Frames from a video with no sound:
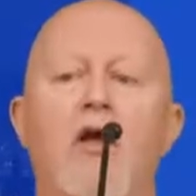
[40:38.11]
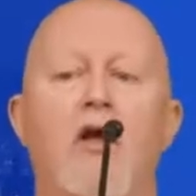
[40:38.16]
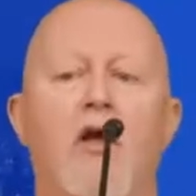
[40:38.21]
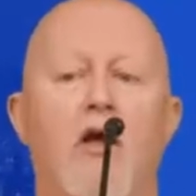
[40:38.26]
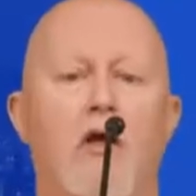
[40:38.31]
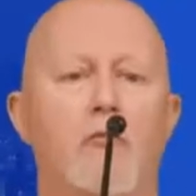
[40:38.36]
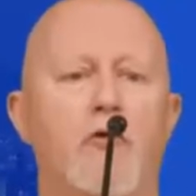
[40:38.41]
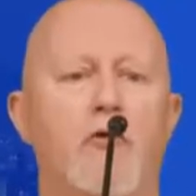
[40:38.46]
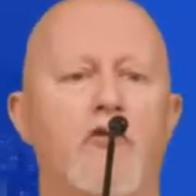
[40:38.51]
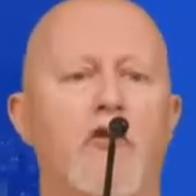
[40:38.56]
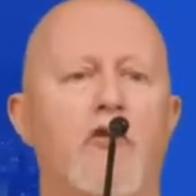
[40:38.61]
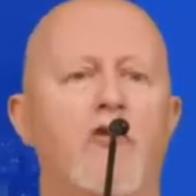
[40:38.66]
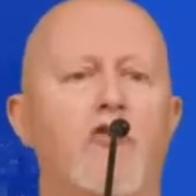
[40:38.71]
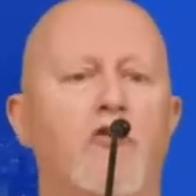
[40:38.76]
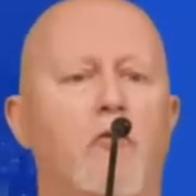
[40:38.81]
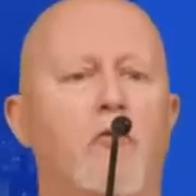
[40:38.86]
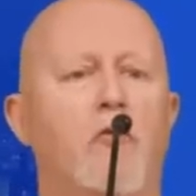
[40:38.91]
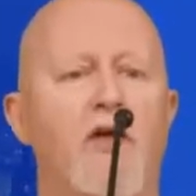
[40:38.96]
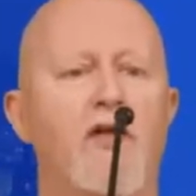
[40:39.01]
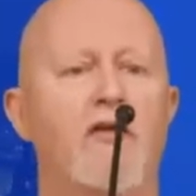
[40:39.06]
a
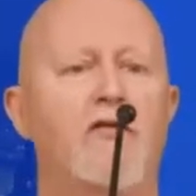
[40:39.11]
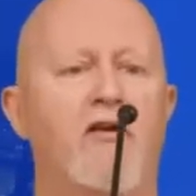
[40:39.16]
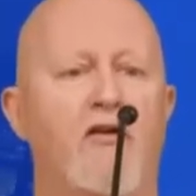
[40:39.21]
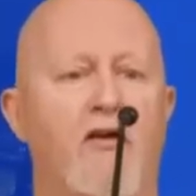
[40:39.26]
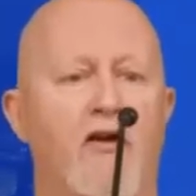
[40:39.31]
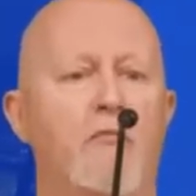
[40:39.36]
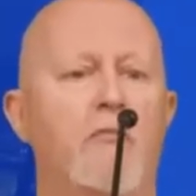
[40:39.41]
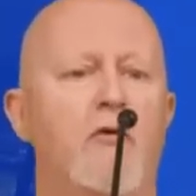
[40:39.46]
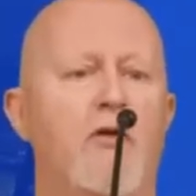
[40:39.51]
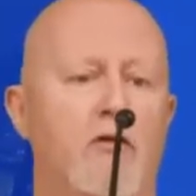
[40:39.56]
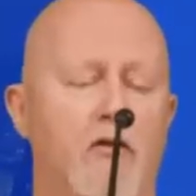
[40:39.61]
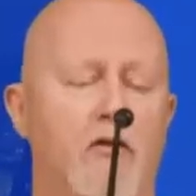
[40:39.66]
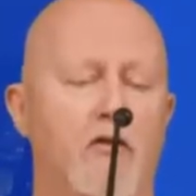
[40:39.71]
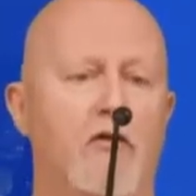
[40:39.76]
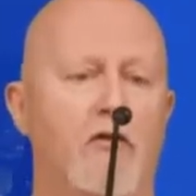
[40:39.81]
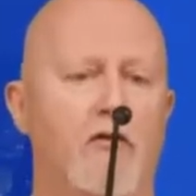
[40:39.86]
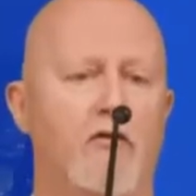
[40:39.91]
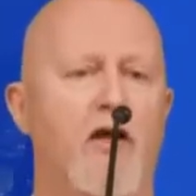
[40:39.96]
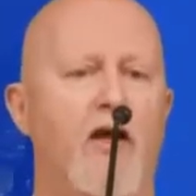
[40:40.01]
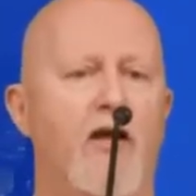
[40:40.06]
potential wait time, and
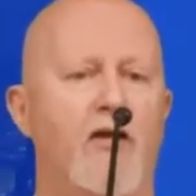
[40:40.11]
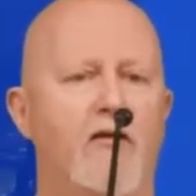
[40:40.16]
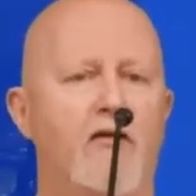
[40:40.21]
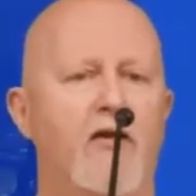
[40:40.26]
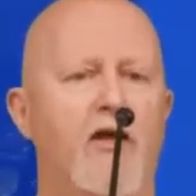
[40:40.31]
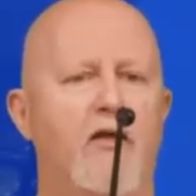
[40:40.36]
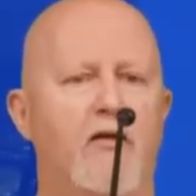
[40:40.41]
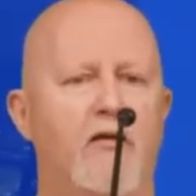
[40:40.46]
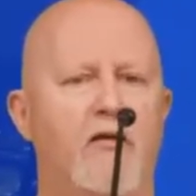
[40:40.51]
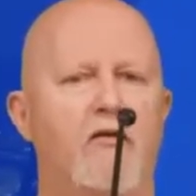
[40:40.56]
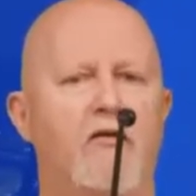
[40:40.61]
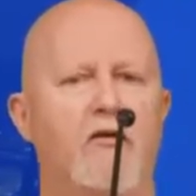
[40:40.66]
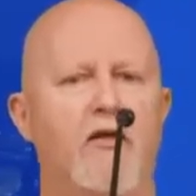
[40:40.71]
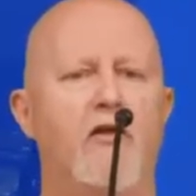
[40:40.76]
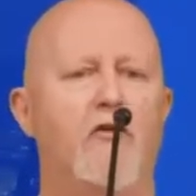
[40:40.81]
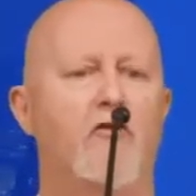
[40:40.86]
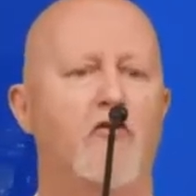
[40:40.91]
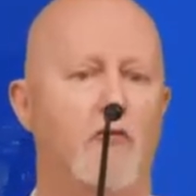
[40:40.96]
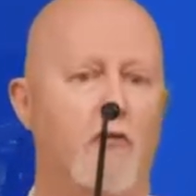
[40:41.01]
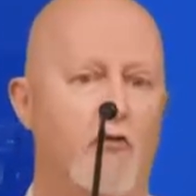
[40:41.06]
that
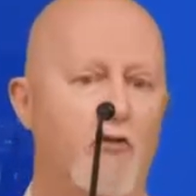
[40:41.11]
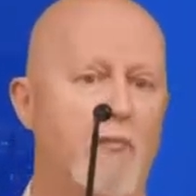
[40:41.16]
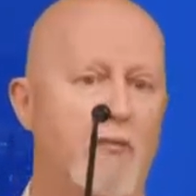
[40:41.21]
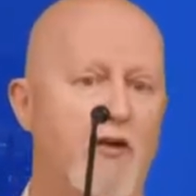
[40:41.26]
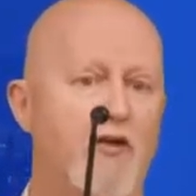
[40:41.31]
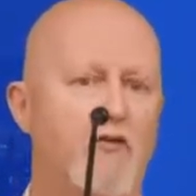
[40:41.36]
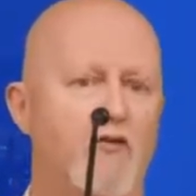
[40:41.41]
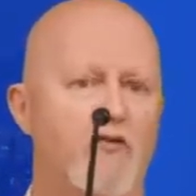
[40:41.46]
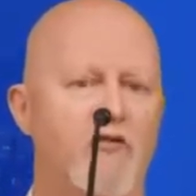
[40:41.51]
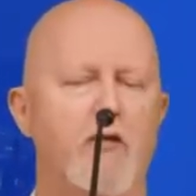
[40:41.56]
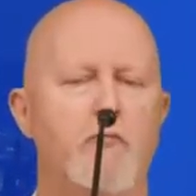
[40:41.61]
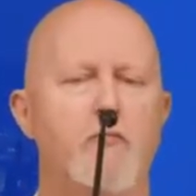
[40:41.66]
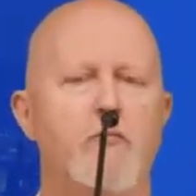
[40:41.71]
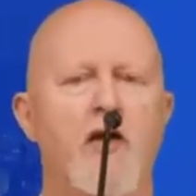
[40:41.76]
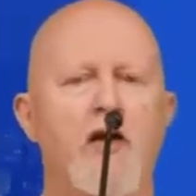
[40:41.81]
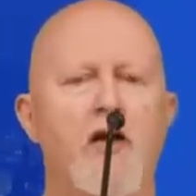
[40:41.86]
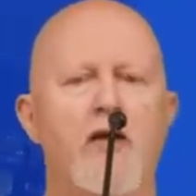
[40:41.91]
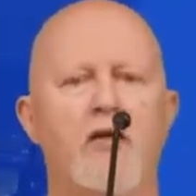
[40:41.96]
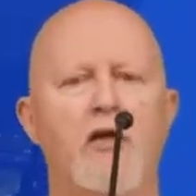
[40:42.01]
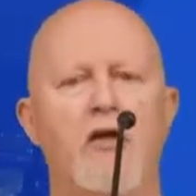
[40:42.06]
is the biggest
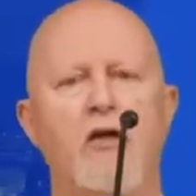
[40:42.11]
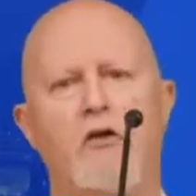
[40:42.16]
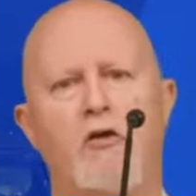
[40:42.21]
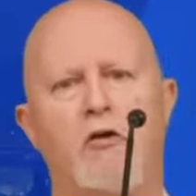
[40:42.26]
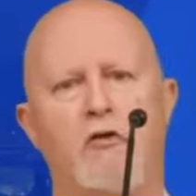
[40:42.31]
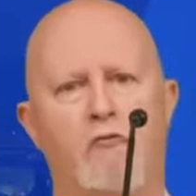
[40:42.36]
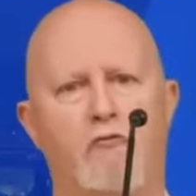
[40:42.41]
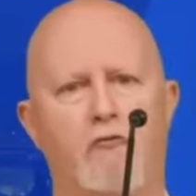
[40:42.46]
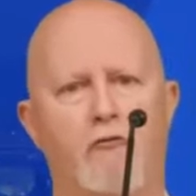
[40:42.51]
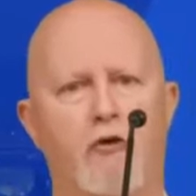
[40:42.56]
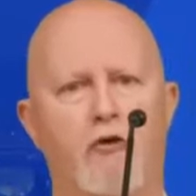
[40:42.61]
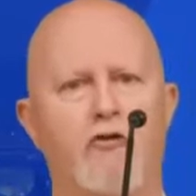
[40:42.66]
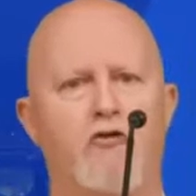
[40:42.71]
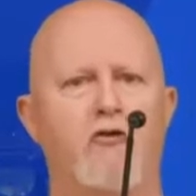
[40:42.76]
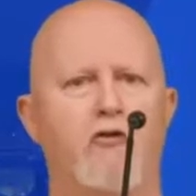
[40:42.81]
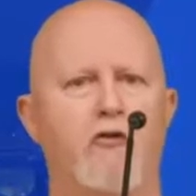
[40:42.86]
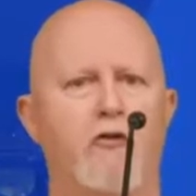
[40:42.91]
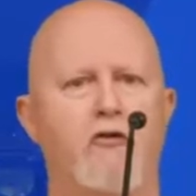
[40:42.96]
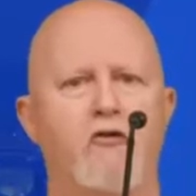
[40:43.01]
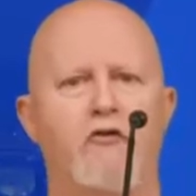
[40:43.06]
impact
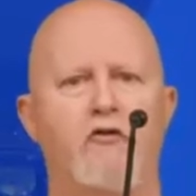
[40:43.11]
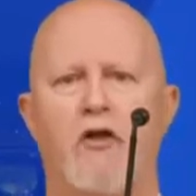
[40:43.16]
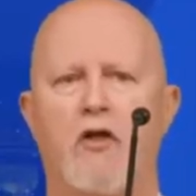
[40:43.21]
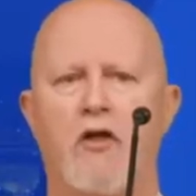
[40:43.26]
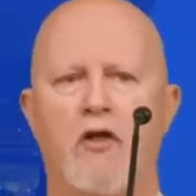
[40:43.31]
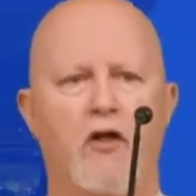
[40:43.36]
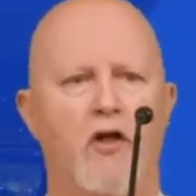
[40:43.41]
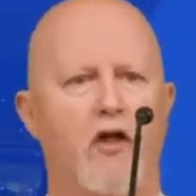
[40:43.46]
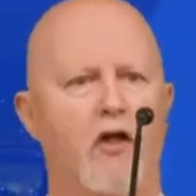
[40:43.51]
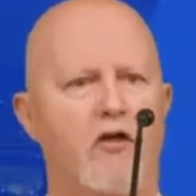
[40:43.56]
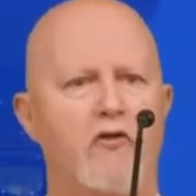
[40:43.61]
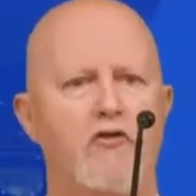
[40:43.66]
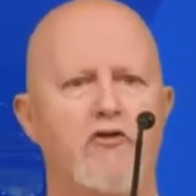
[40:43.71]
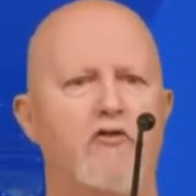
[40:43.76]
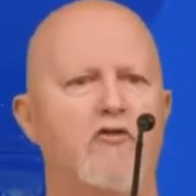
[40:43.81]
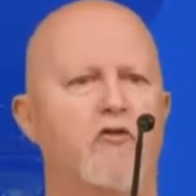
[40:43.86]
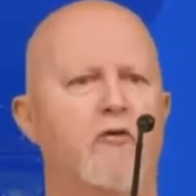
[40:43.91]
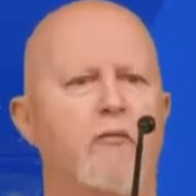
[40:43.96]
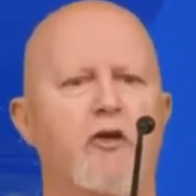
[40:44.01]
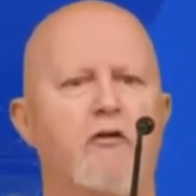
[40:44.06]
versus
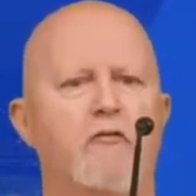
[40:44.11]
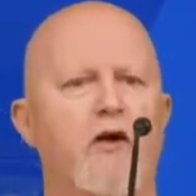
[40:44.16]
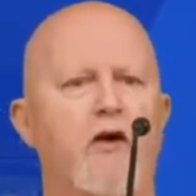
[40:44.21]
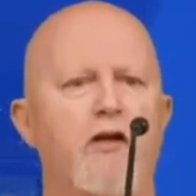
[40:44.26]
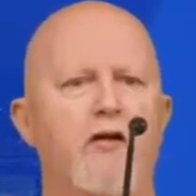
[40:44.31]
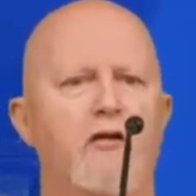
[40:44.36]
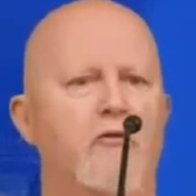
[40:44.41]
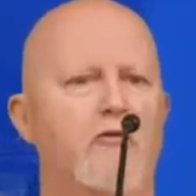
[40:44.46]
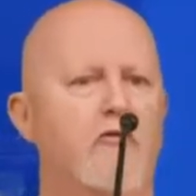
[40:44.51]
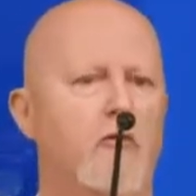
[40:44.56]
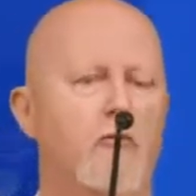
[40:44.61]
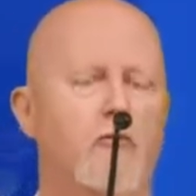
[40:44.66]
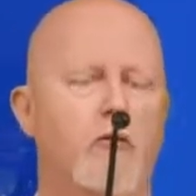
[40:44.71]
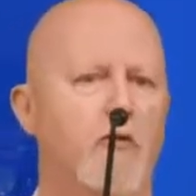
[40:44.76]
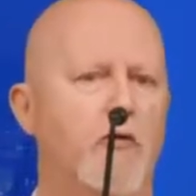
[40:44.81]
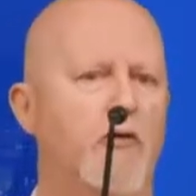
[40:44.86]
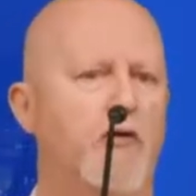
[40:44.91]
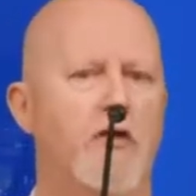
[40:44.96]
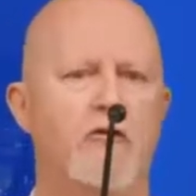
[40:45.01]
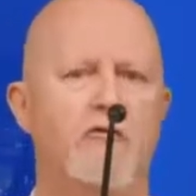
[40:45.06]
just a big finance
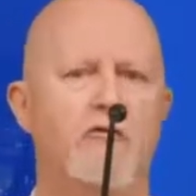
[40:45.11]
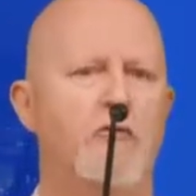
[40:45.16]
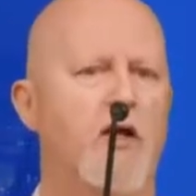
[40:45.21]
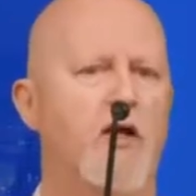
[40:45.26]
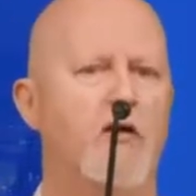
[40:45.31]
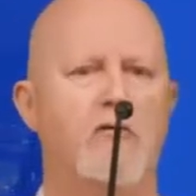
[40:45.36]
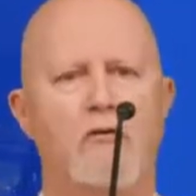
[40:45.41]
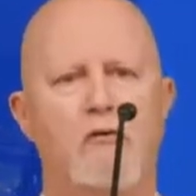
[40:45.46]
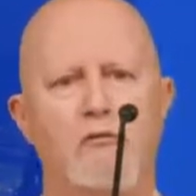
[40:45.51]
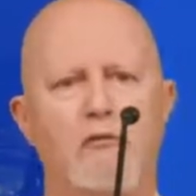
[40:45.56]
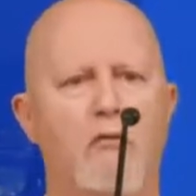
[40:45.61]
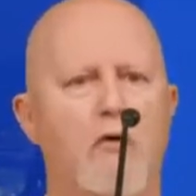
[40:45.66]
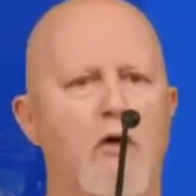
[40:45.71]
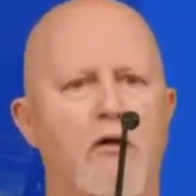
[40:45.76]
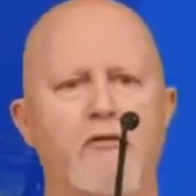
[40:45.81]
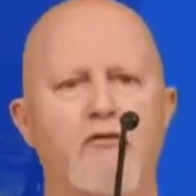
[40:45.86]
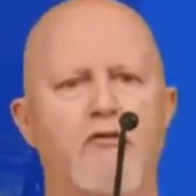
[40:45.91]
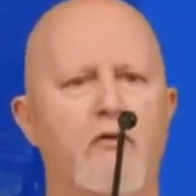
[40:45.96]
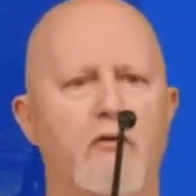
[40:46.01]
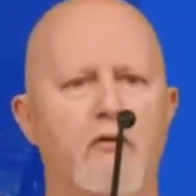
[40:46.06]
report that you download
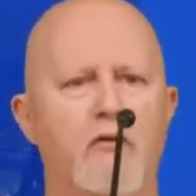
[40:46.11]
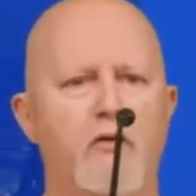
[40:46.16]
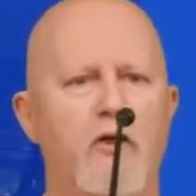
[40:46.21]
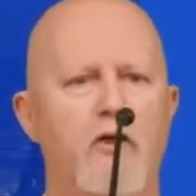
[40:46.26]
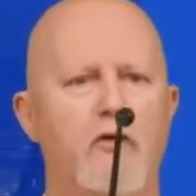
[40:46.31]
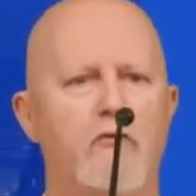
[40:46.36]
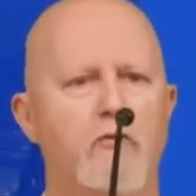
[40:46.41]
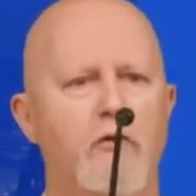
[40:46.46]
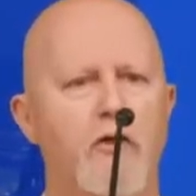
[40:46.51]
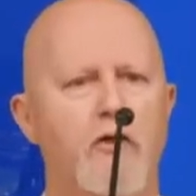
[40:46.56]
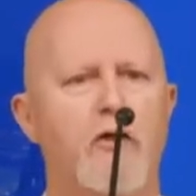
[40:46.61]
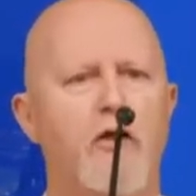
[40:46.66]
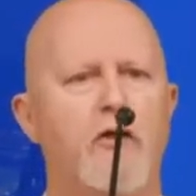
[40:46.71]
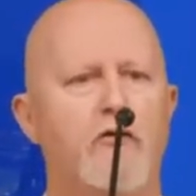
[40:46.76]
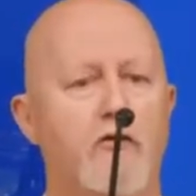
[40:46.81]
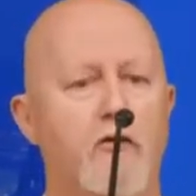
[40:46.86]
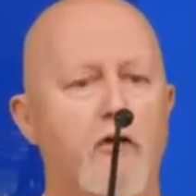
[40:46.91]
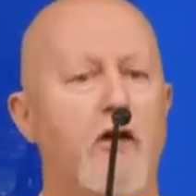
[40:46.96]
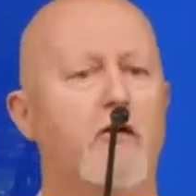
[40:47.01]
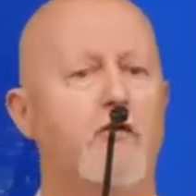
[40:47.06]
once and read
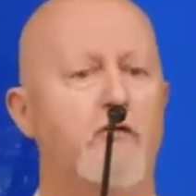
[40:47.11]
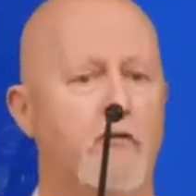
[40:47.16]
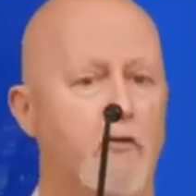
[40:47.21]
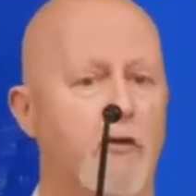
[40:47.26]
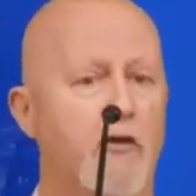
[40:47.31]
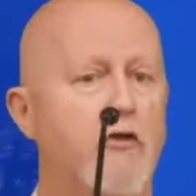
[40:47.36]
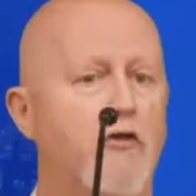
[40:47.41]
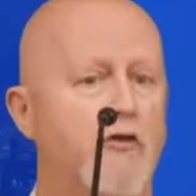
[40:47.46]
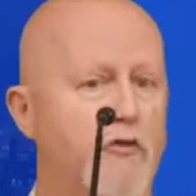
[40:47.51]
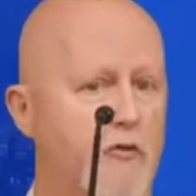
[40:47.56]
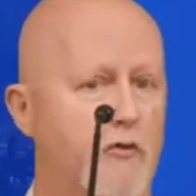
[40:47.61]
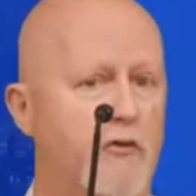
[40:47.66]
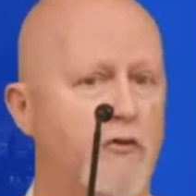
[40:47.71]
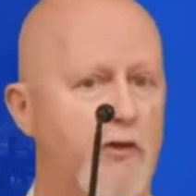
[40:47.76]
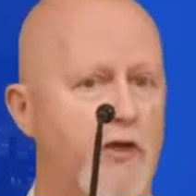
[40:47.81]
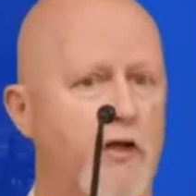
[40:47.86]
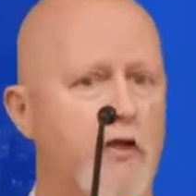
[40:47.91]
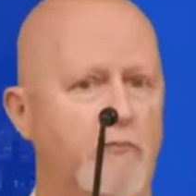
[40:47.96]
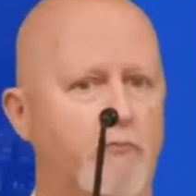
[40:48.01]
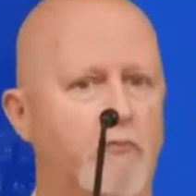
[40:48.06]
at your leisure. Did
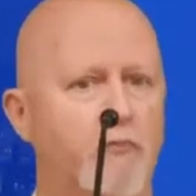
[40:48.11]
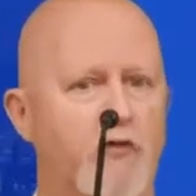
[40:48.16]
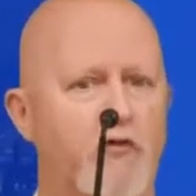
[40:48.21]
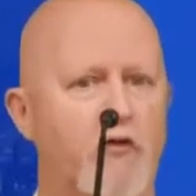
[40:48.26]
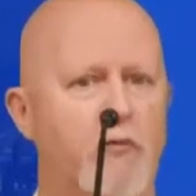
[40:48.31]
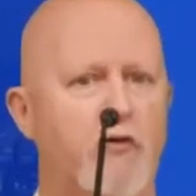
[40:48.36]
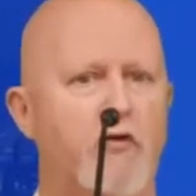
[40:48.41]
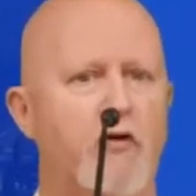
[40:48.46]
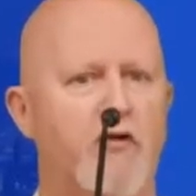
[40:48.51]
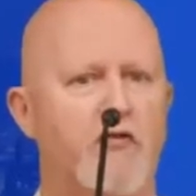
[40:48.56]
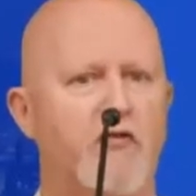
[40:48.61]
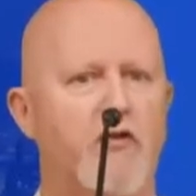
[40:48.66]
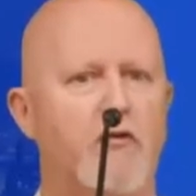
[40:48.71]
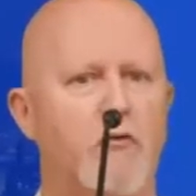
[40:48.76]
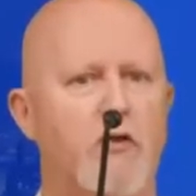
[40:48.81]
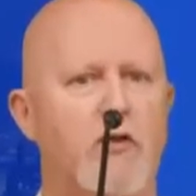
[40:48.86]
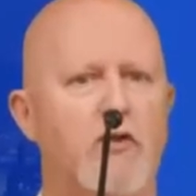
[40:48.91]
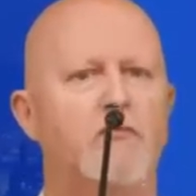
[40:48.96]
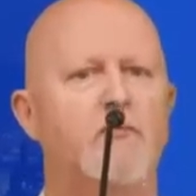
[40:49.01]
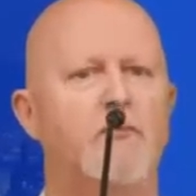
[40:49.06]
I summarize it
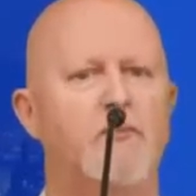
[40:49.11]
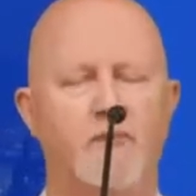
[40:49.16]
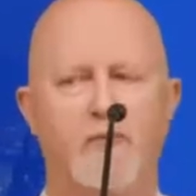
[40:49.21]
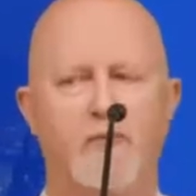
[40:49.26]
well?